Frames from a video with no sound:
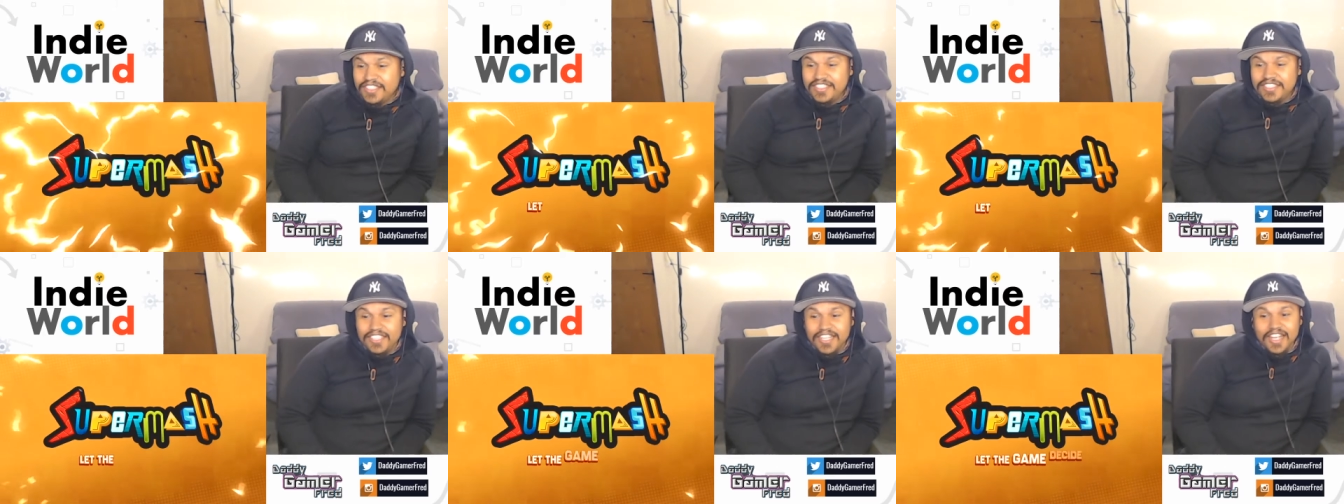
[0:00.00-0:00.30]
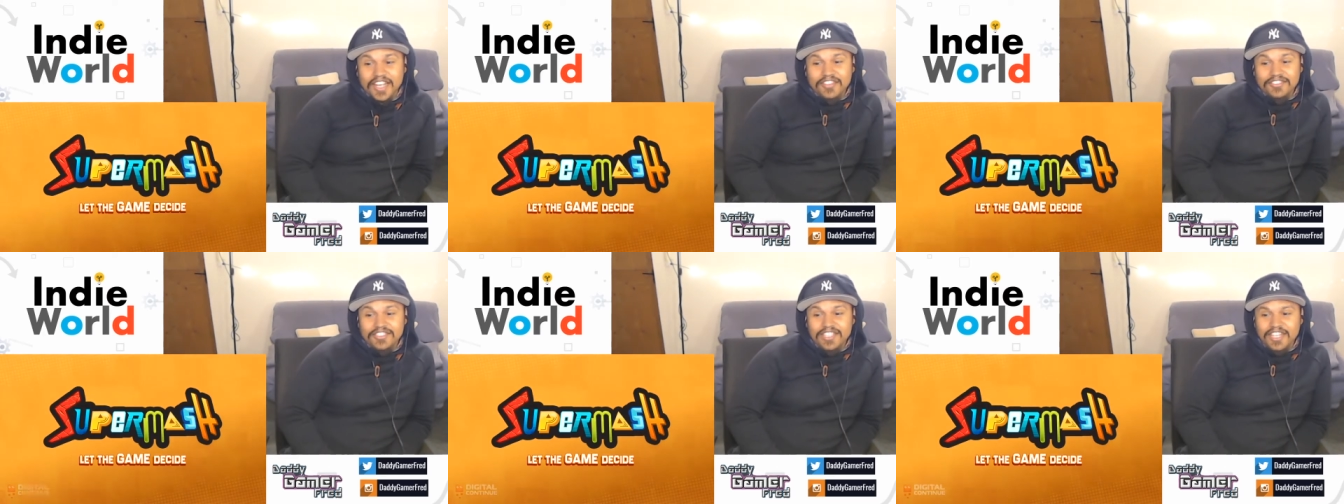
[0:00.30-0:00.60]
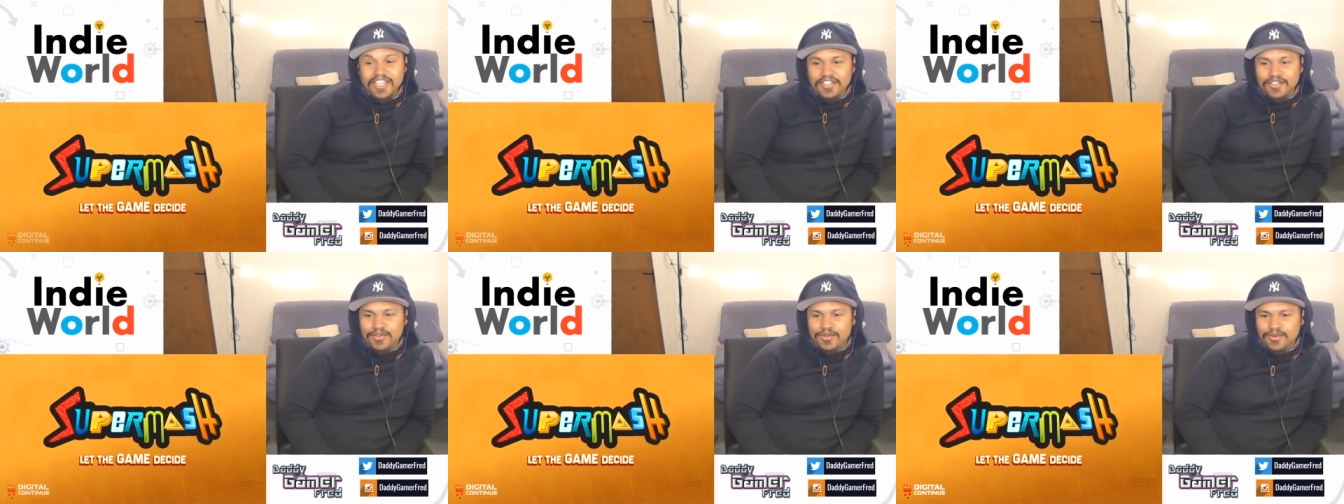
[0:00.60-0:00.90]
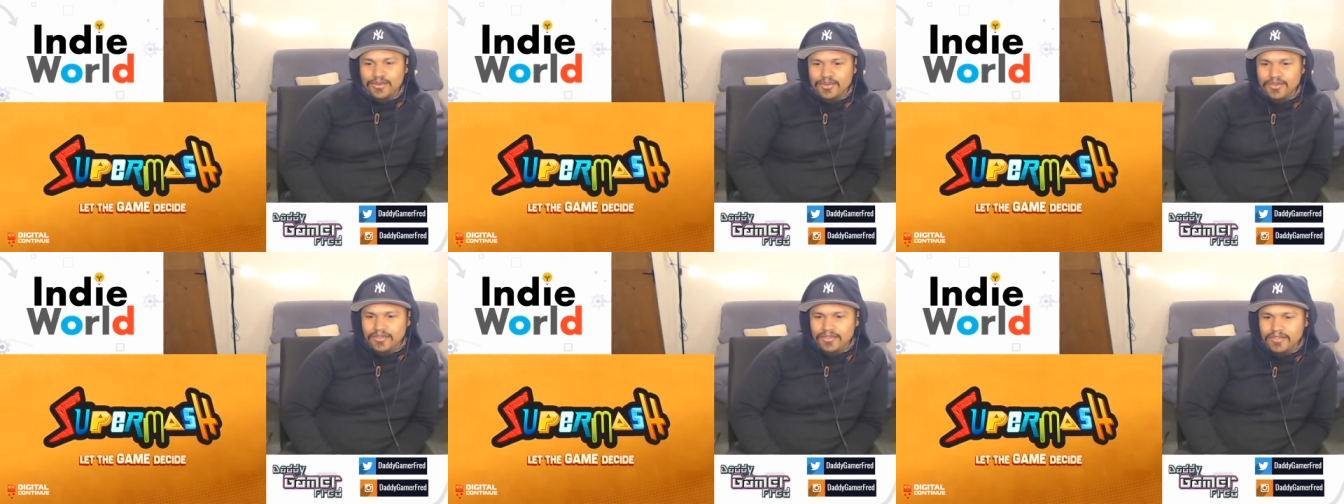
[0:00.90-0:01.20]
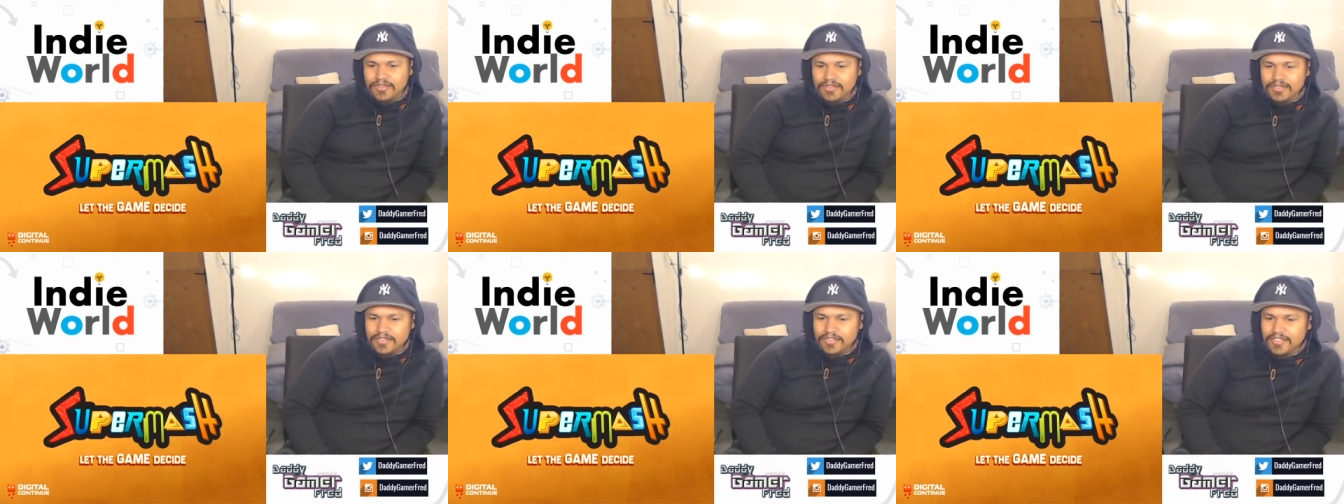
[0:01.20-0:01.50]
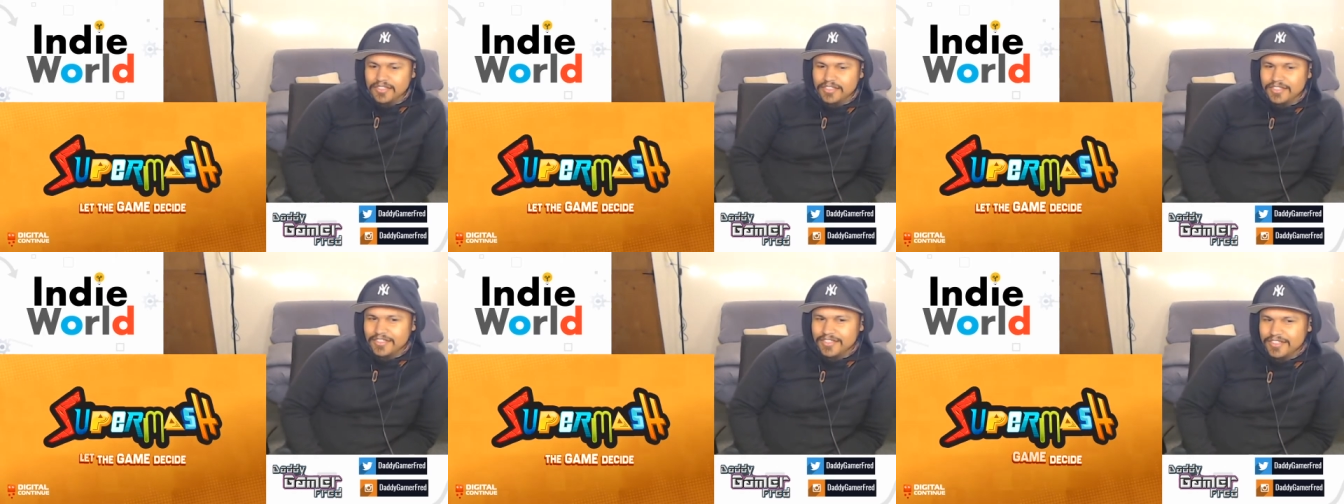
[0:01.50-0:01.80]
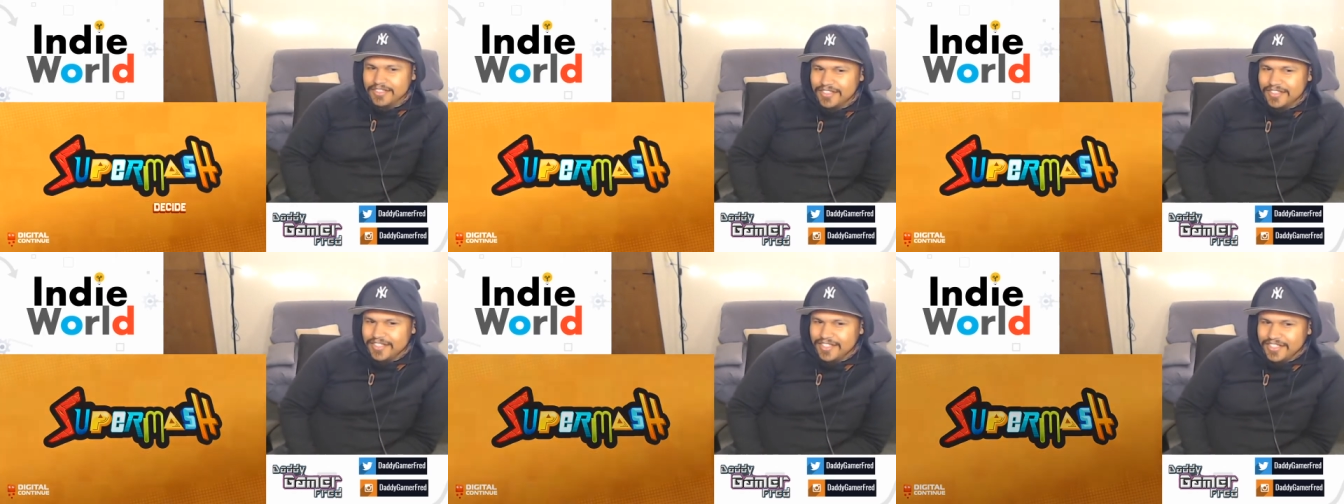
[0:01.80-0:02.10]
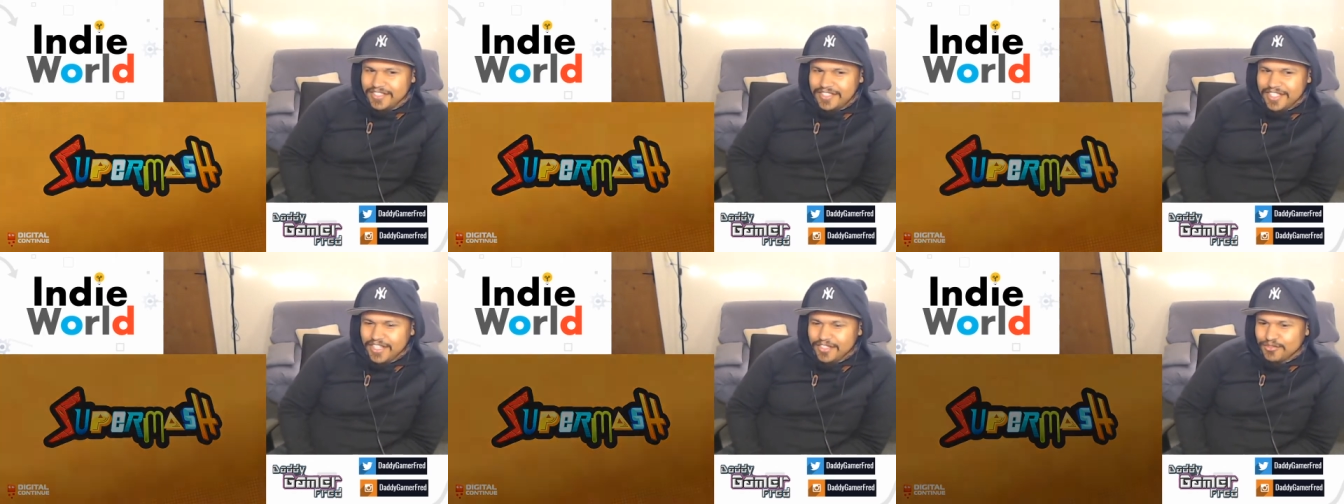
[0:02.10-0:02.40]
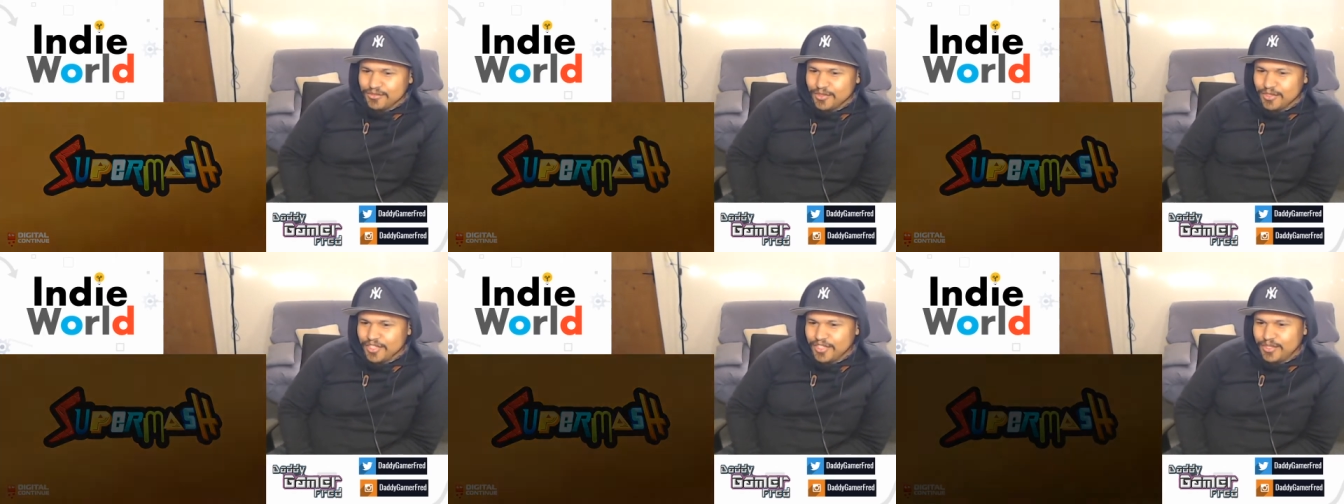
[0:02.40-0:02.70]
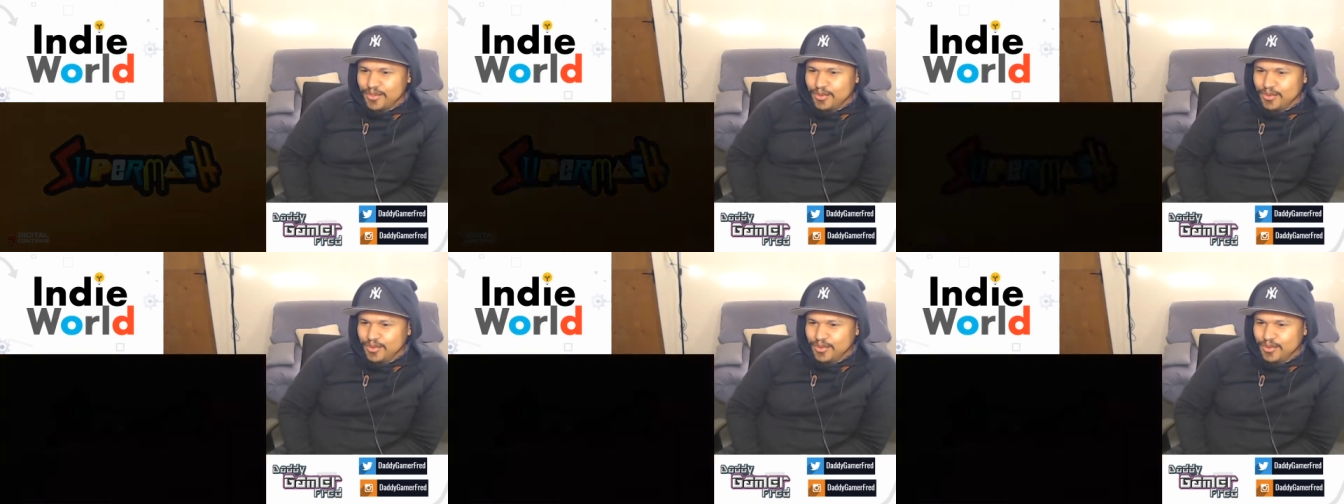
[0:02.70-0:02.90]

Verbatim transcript: This sounds hella cool. It sounds really